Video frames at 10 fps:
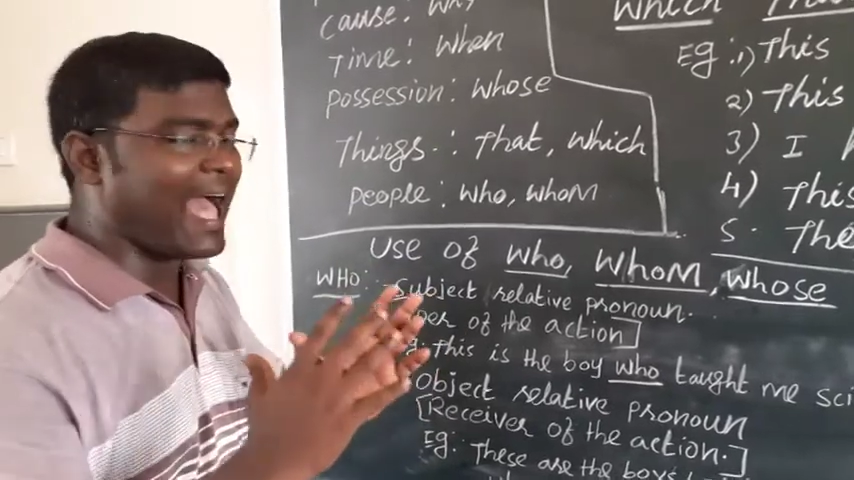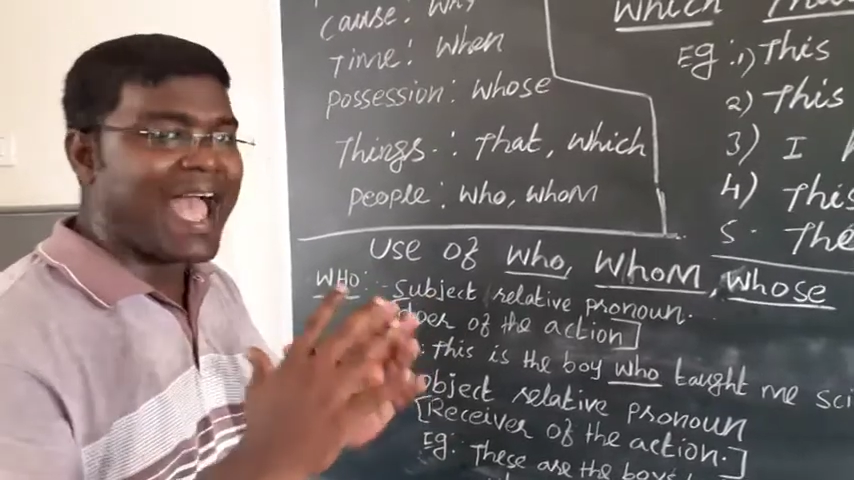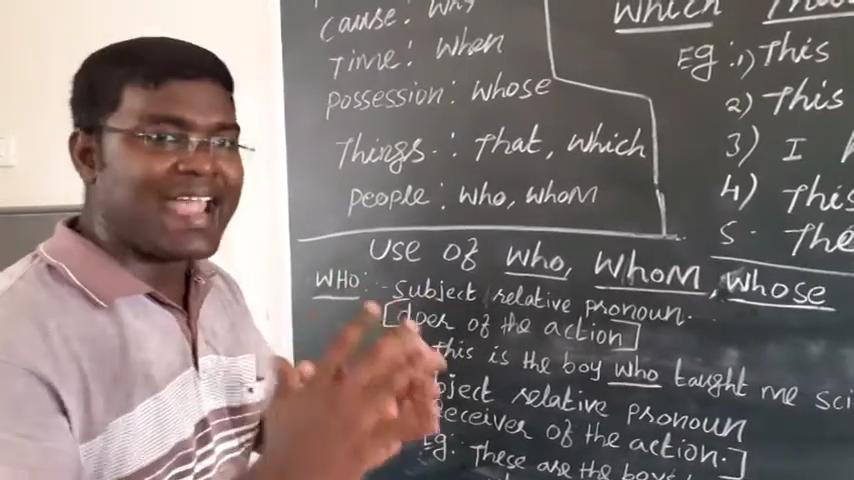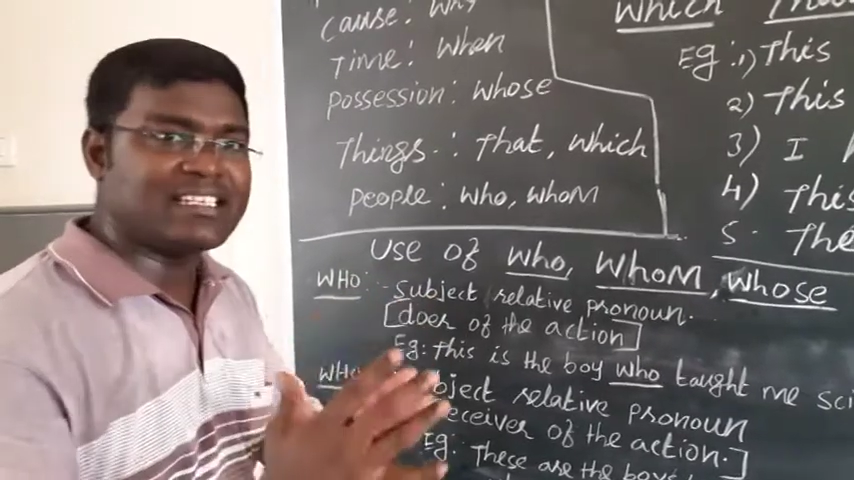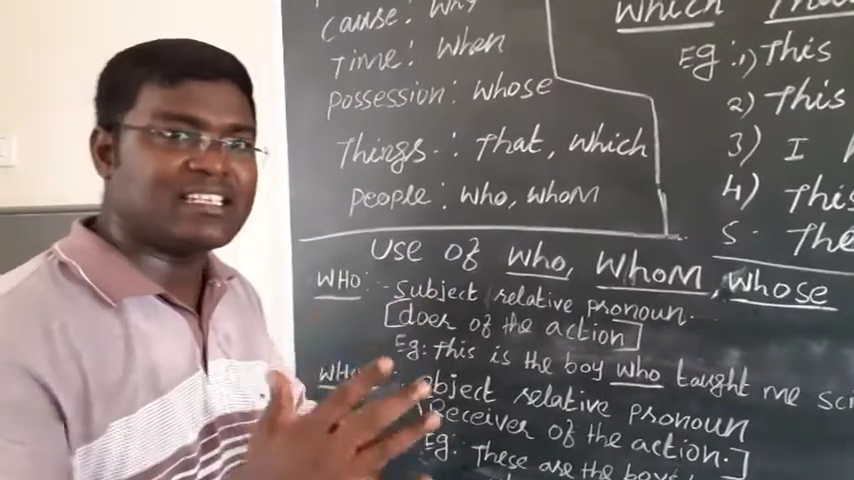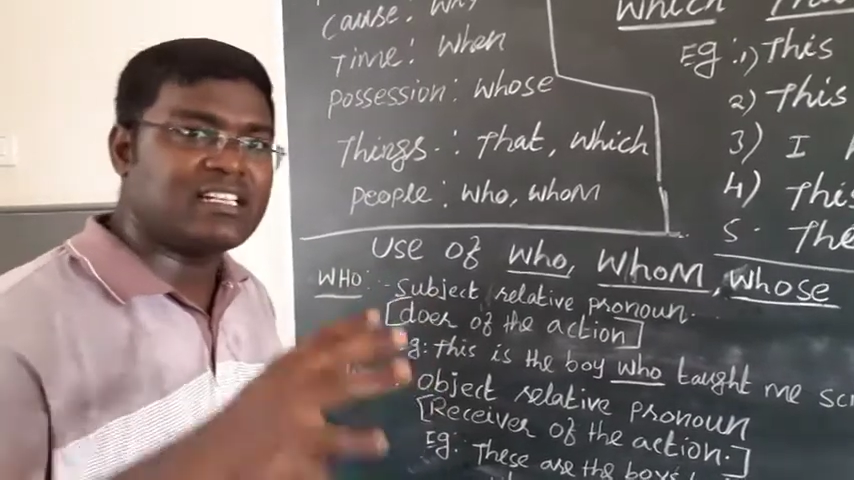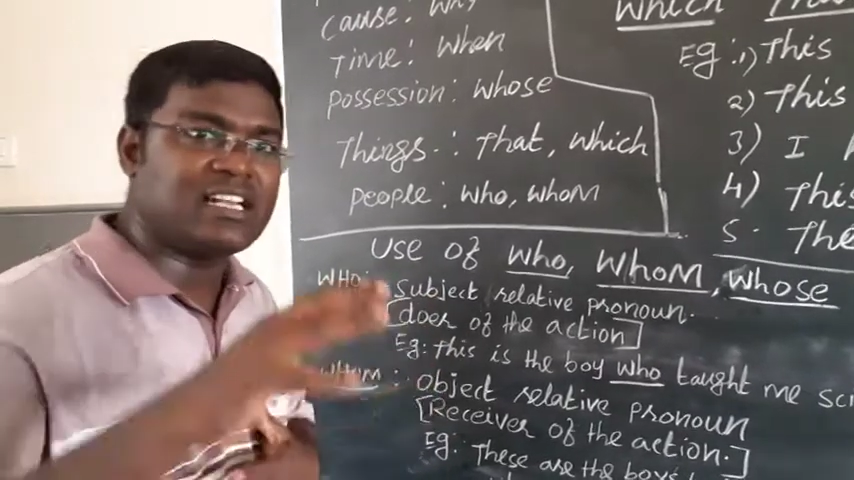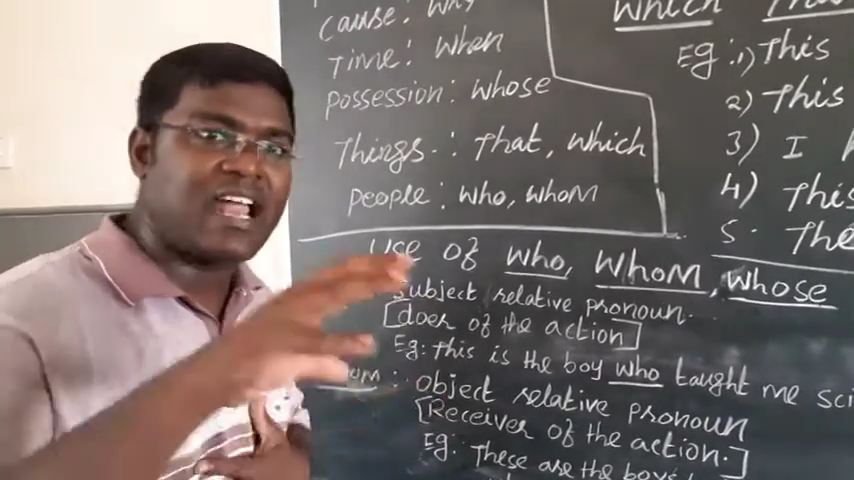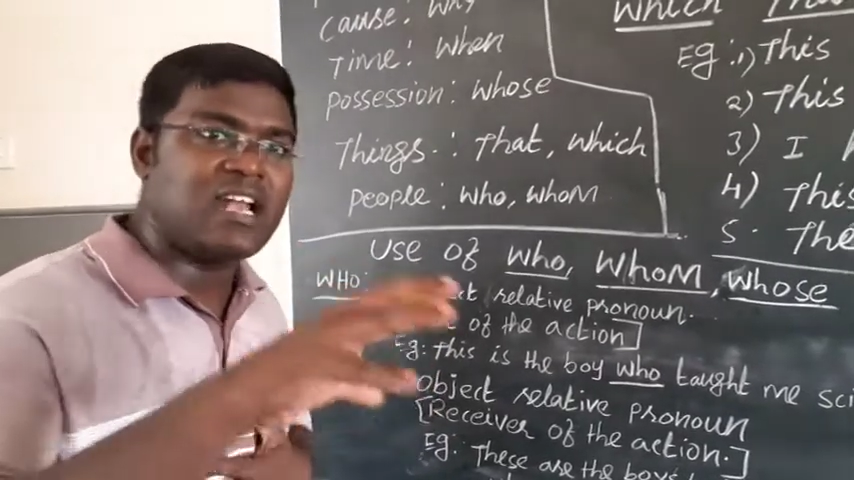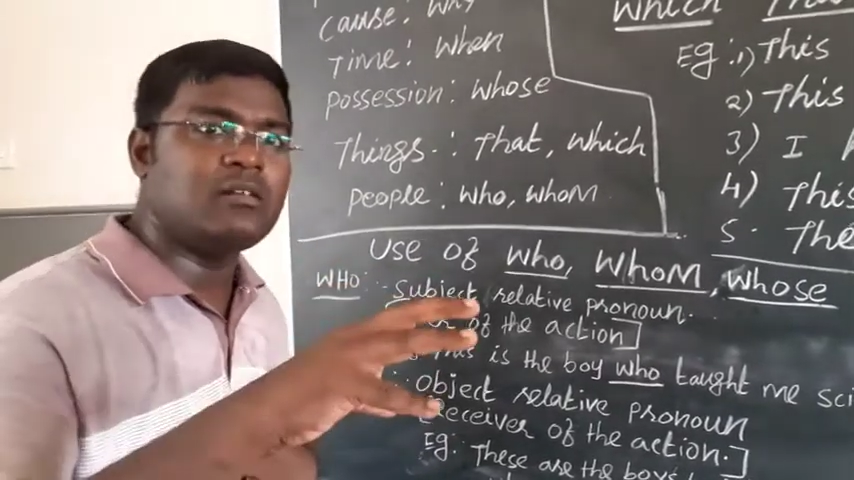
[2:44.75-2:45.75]
action
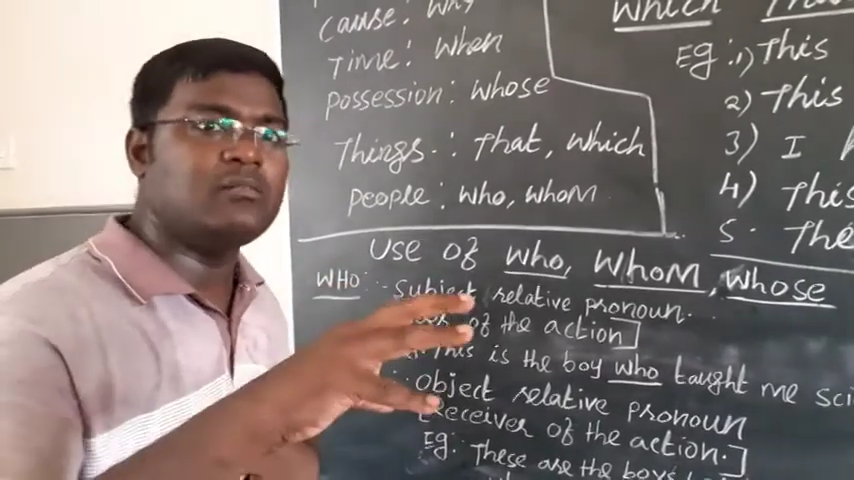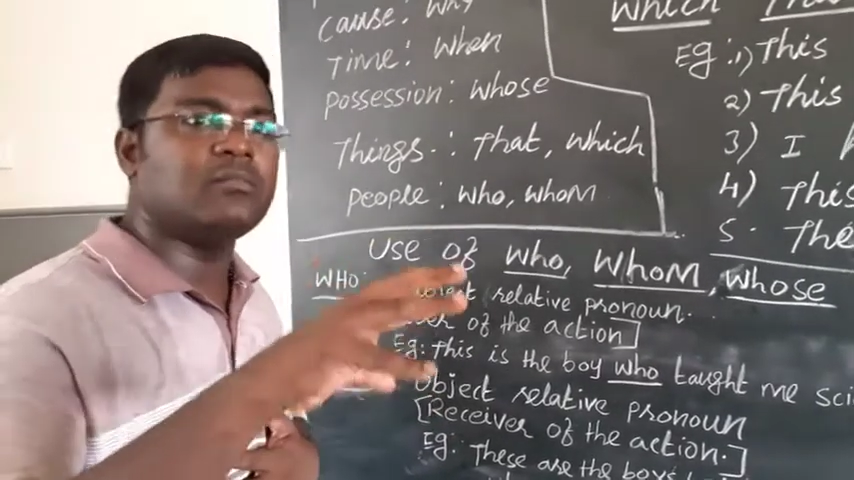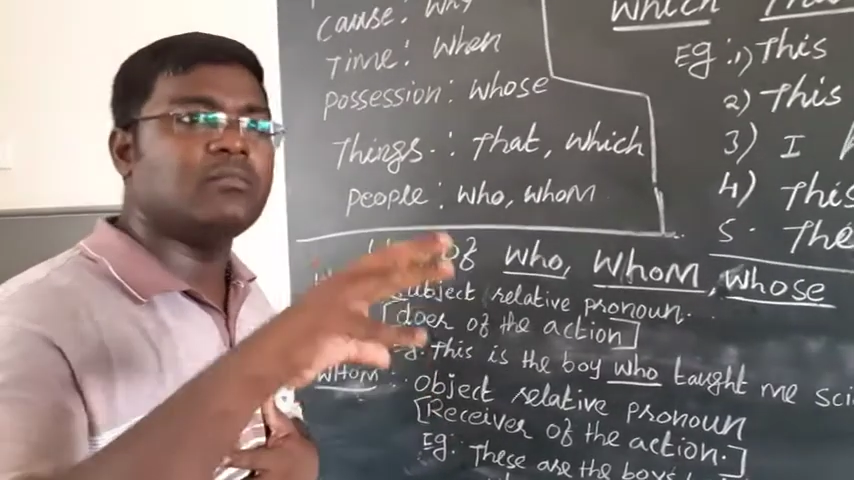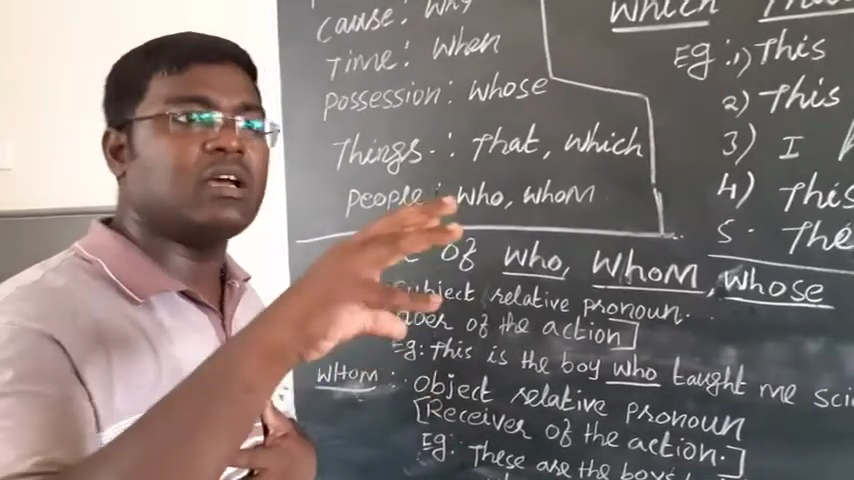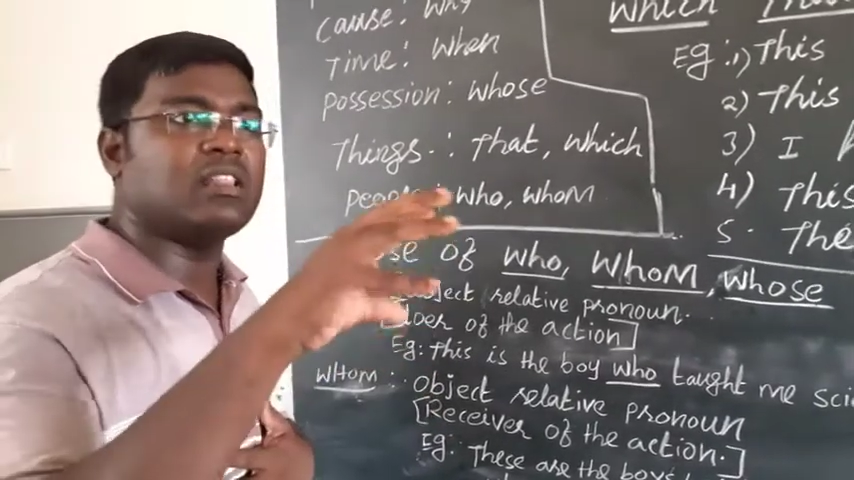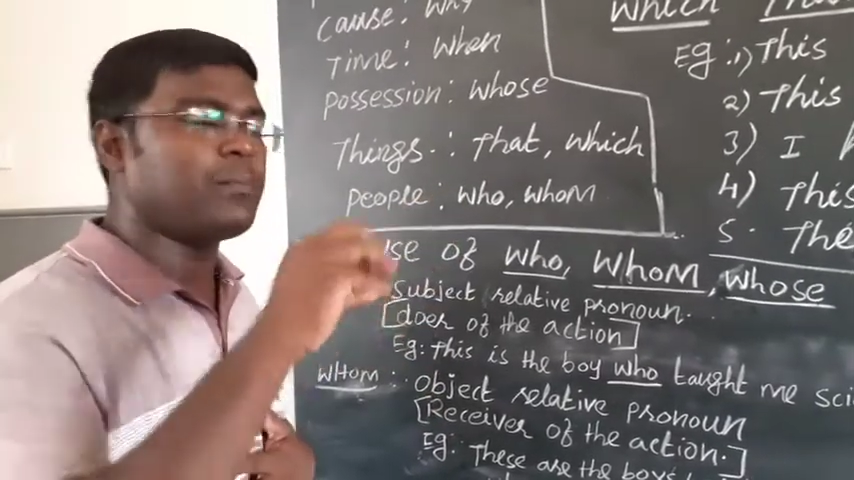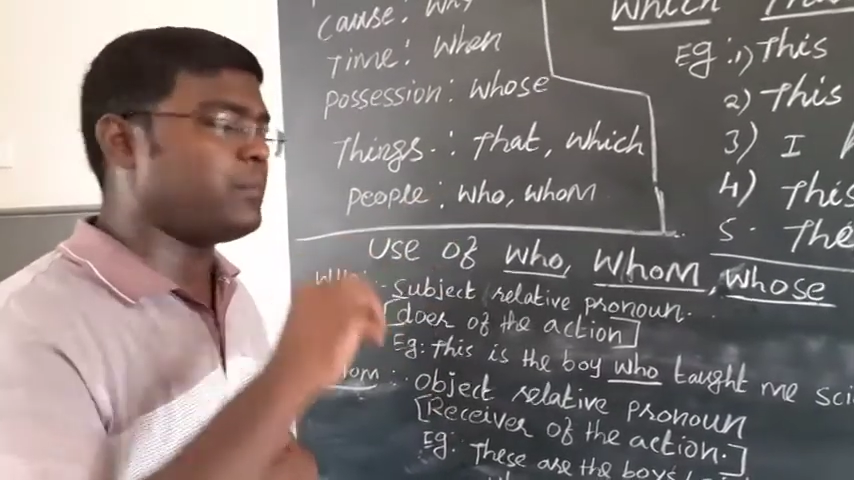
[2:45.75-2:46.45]
done by the